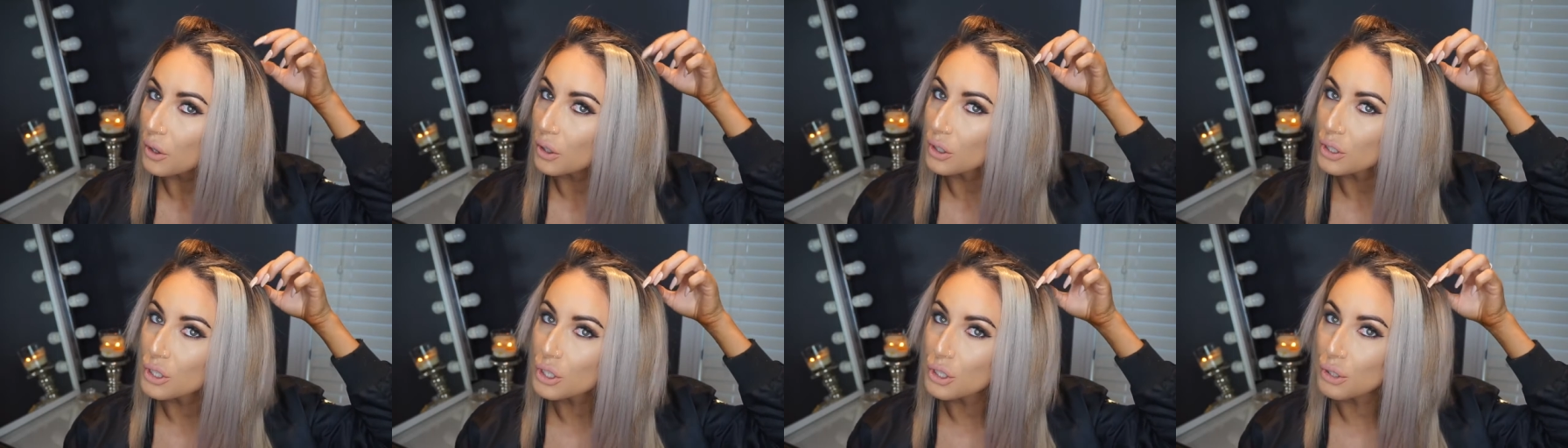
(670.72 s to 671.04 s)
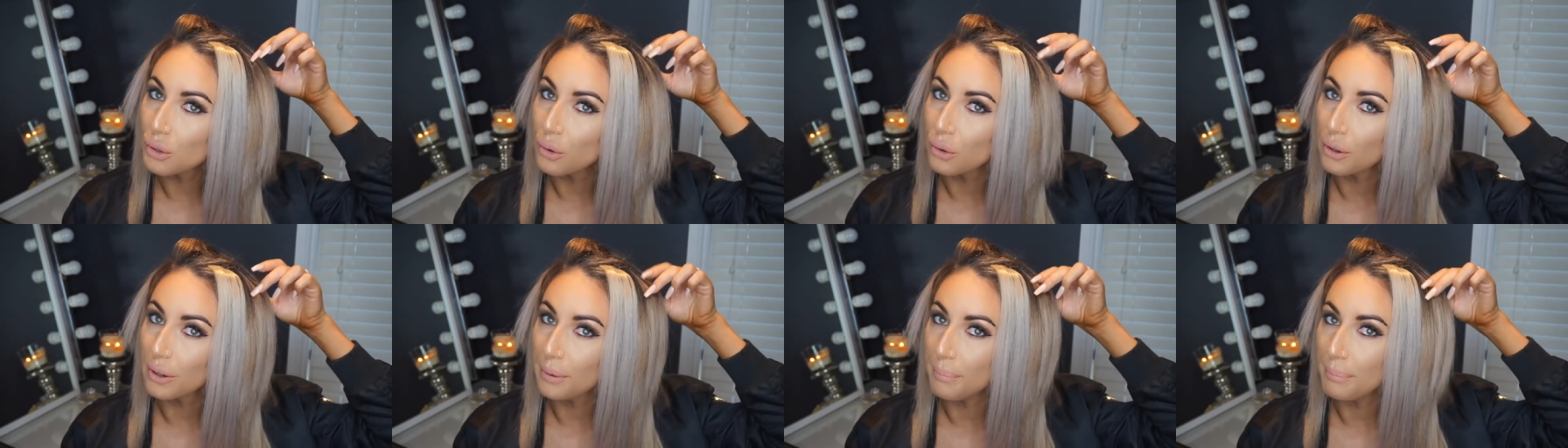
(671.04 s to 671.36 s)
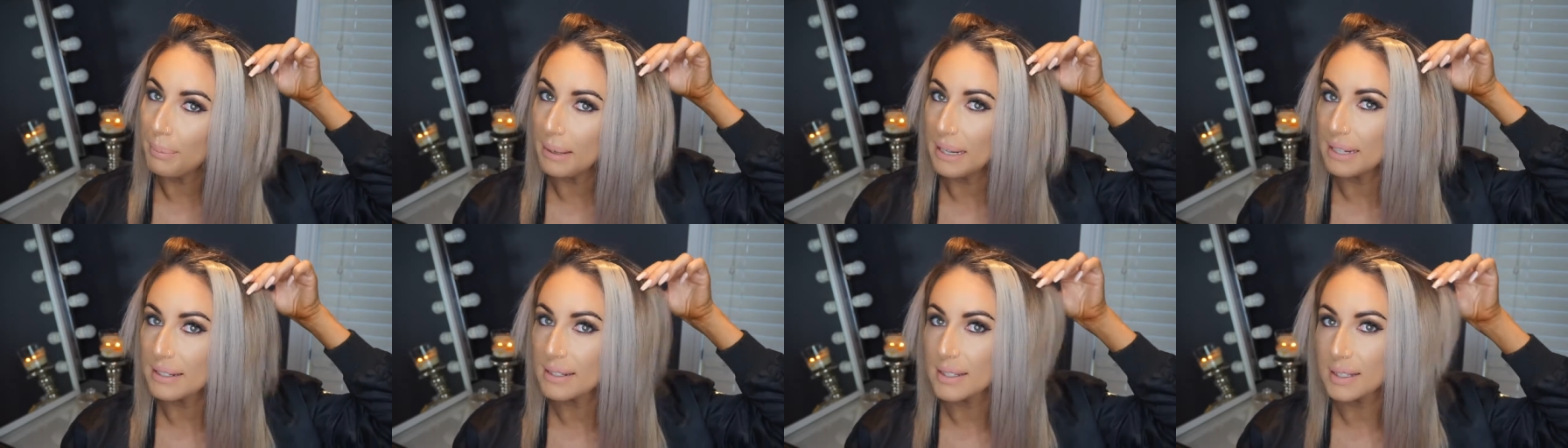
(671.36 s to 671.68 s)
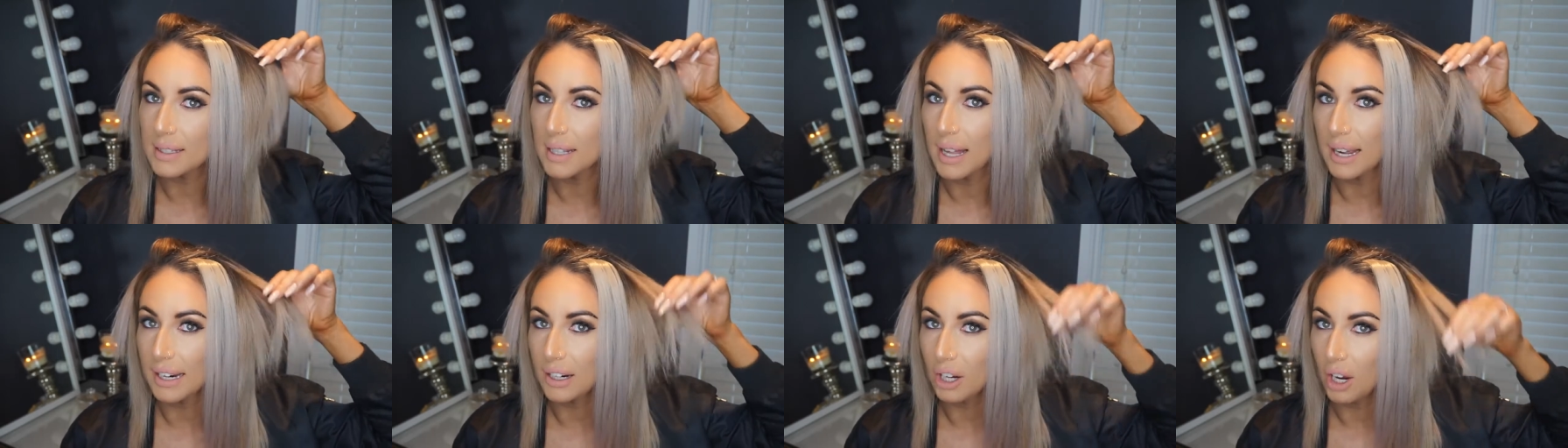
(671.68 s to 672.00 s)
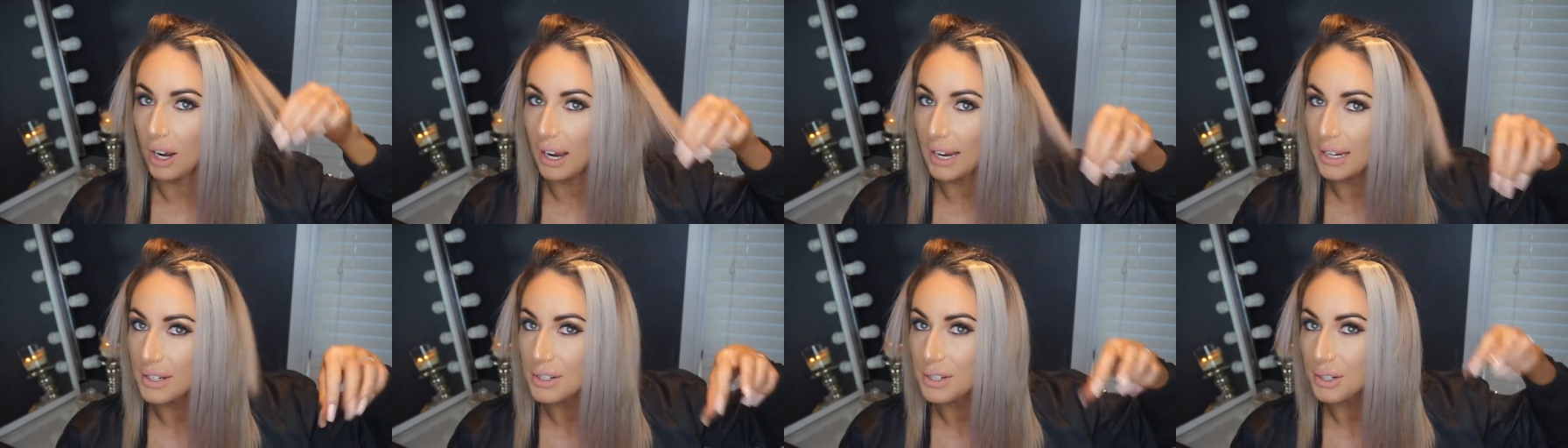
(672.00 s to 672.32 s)
got shorter bits like
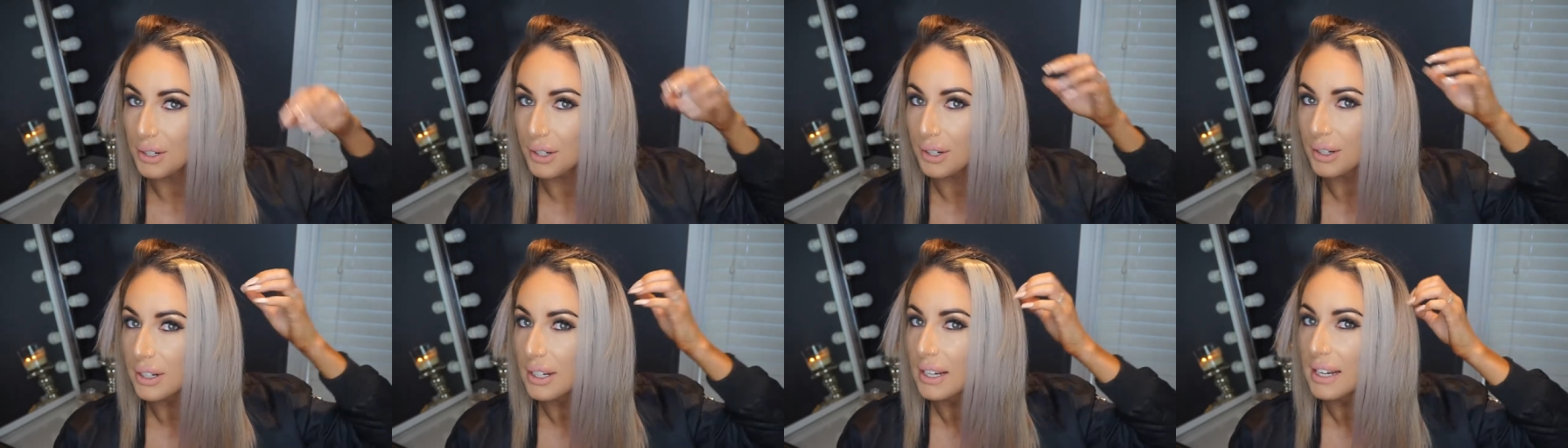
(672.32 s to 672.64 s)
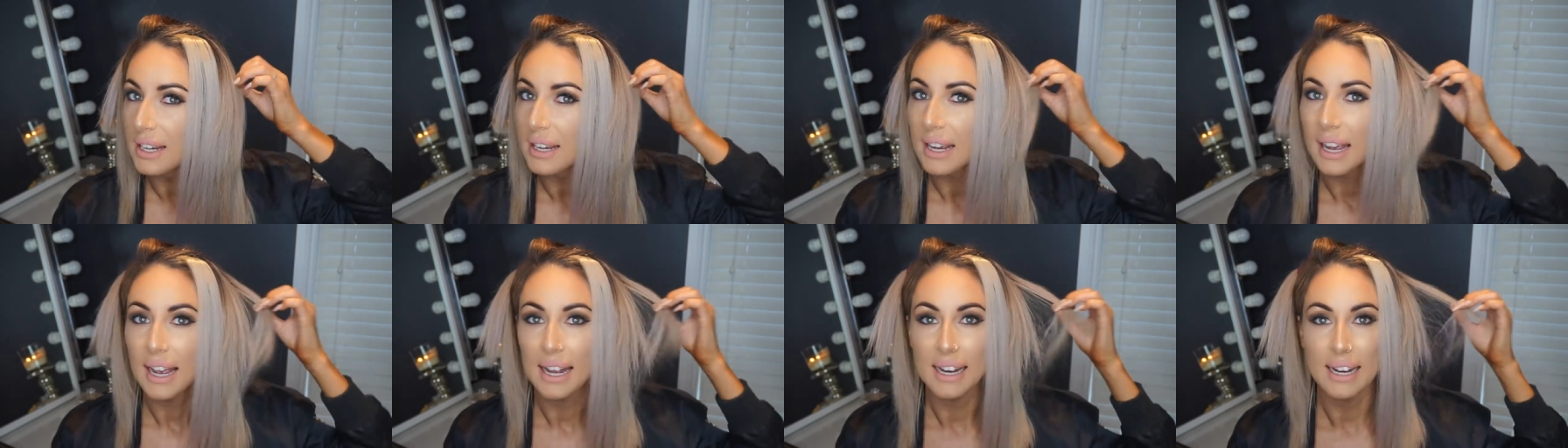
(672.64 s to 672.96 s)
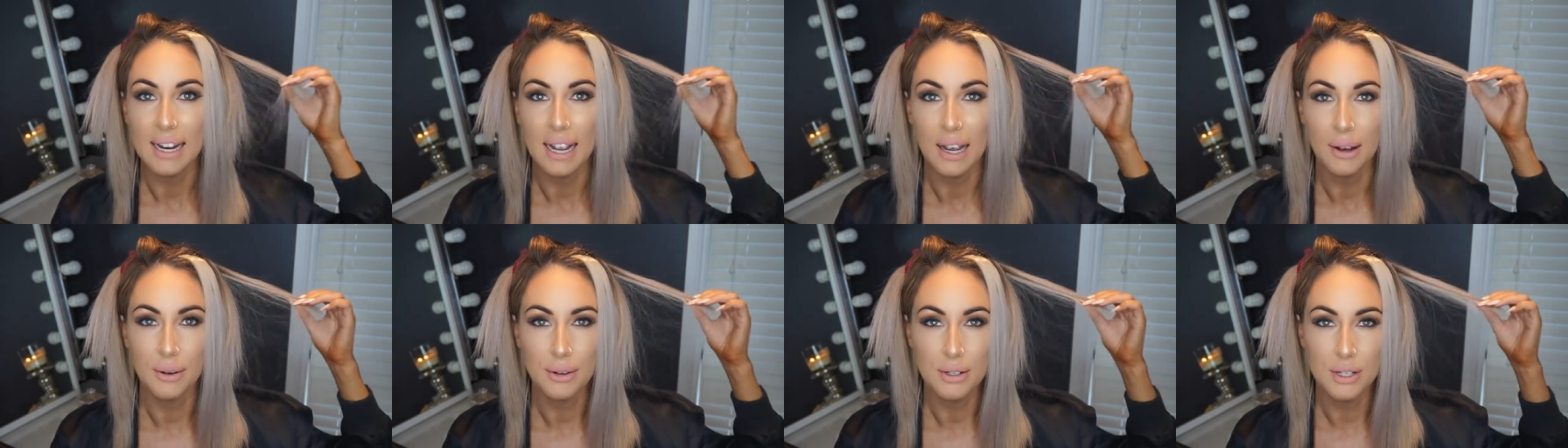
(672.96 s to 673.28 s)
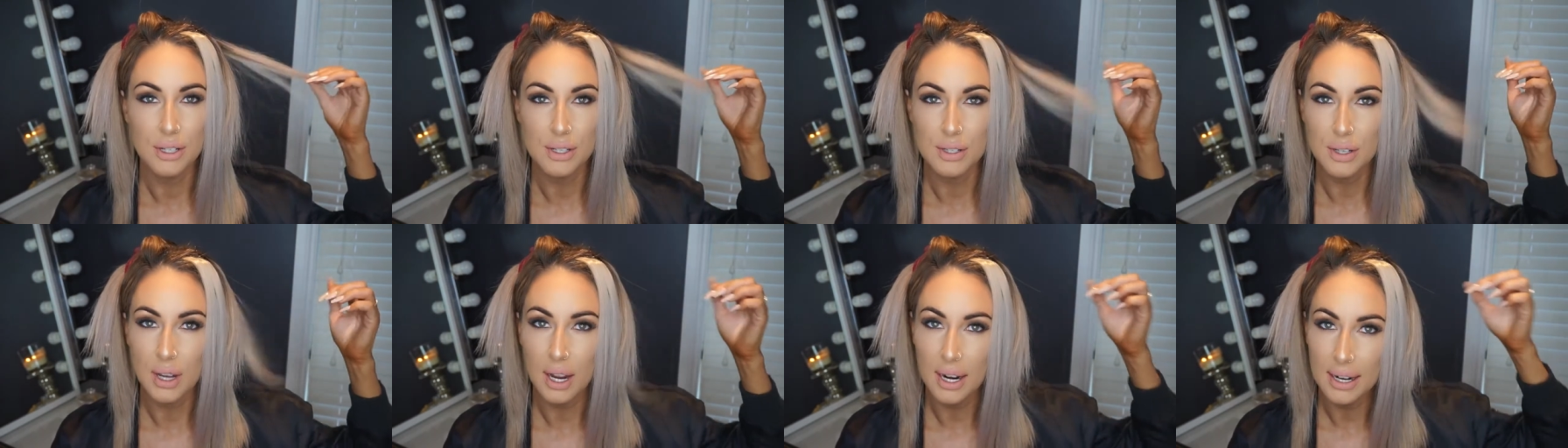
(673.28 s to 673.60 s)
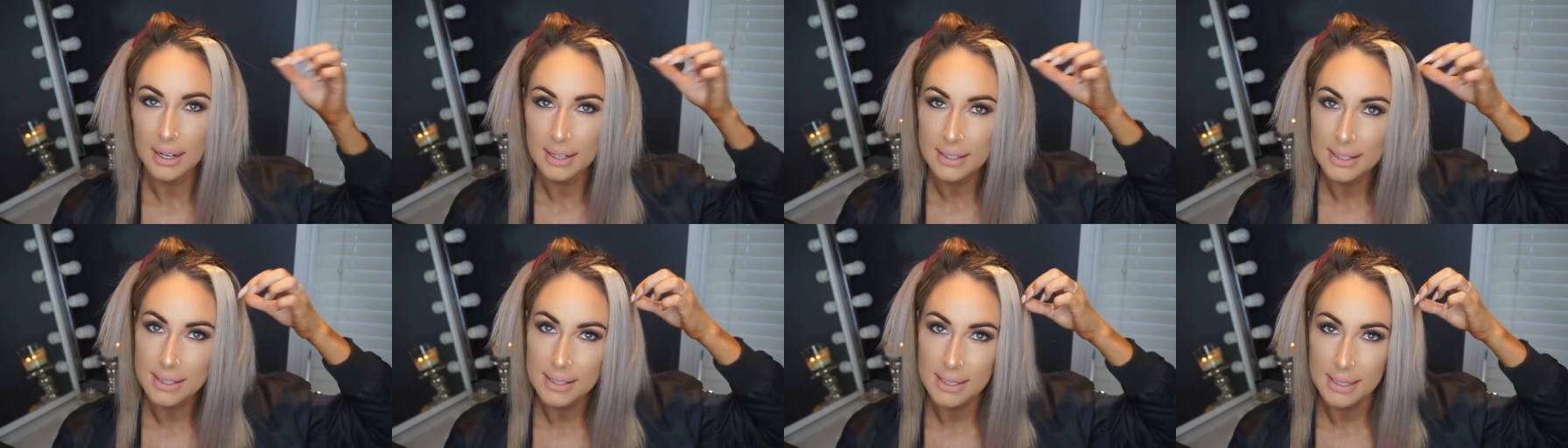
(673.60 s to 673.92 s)
I do and how it just
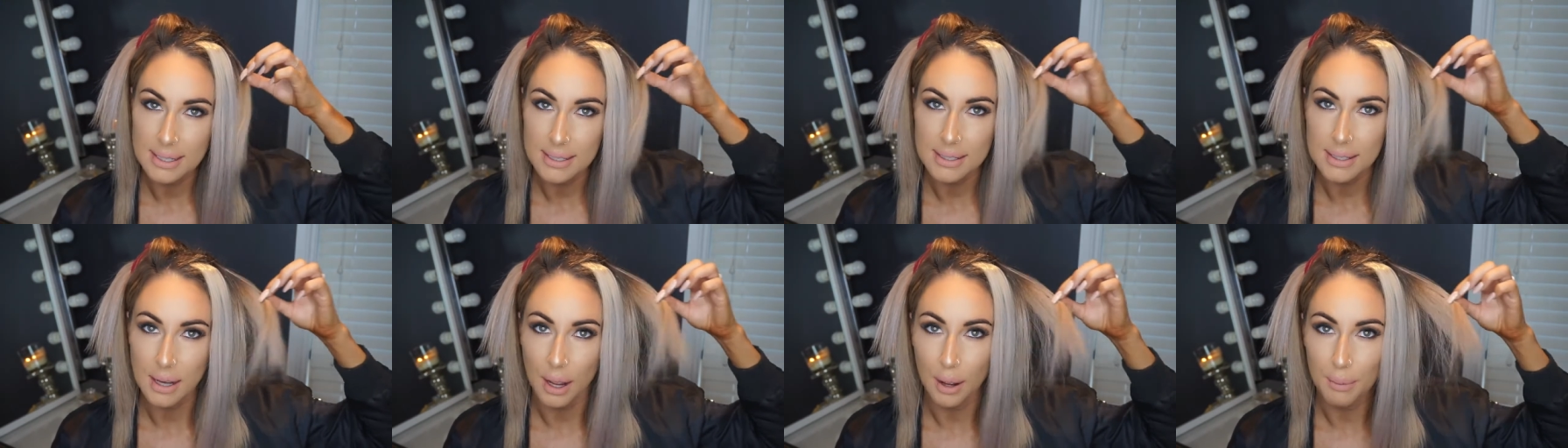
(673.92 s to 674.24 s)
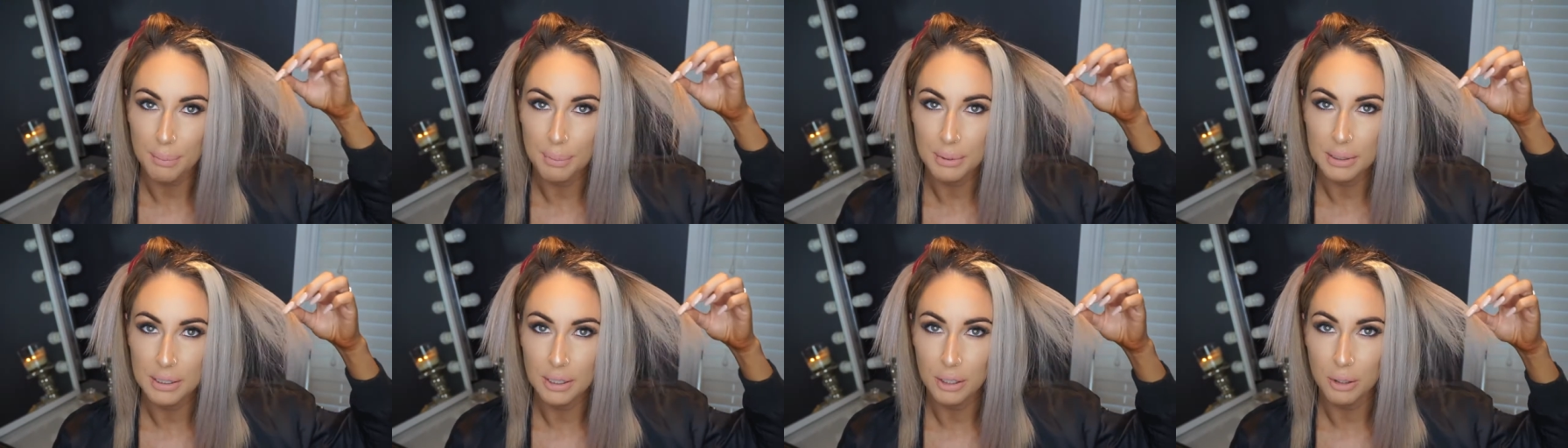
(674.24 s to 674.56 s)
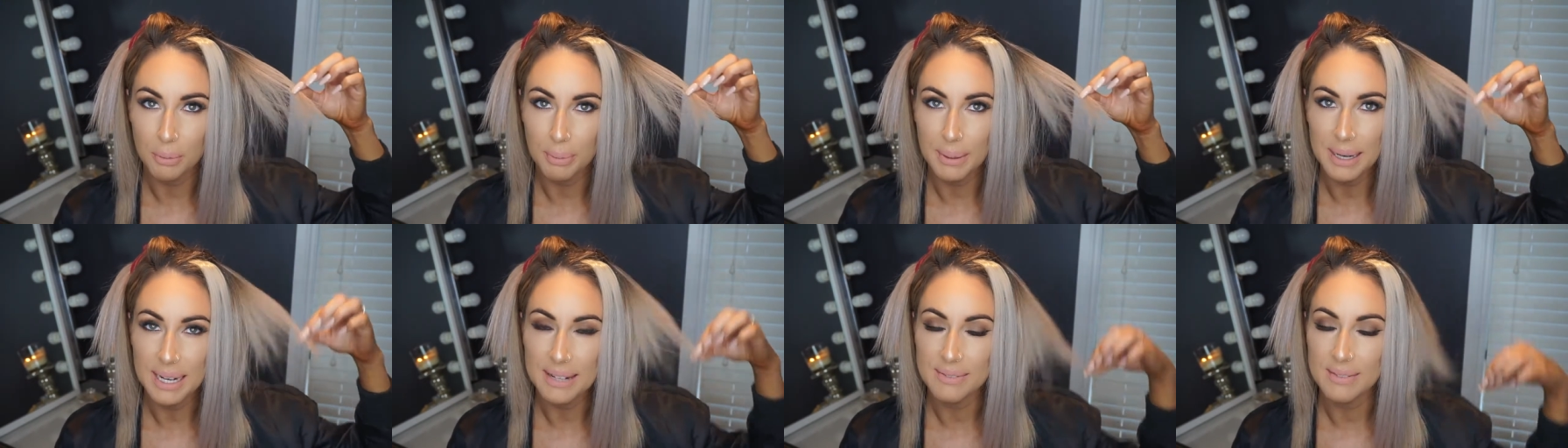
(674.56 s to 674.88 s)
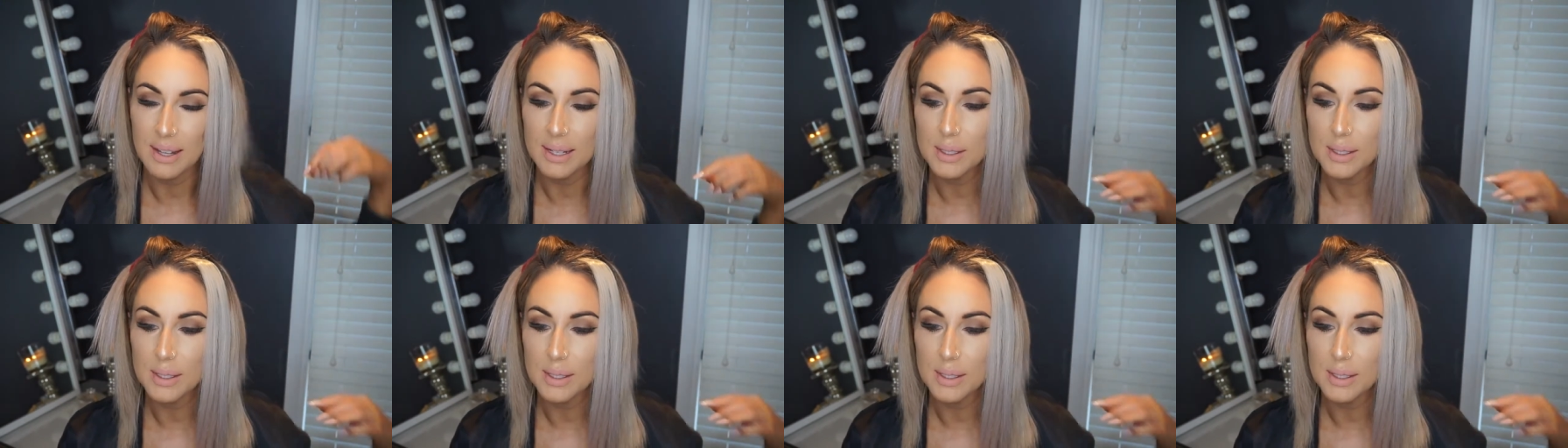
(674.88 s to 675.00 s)
kind of sticks up a little bit,